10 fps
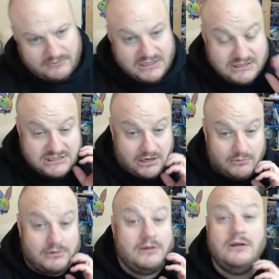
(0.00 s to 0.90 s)
So,
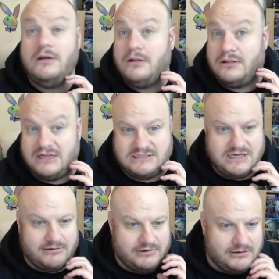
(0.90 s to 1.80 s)
let's
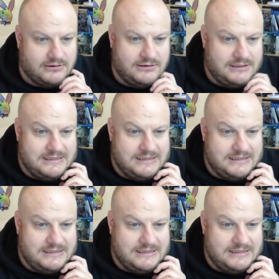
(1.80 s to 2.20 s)
carry on.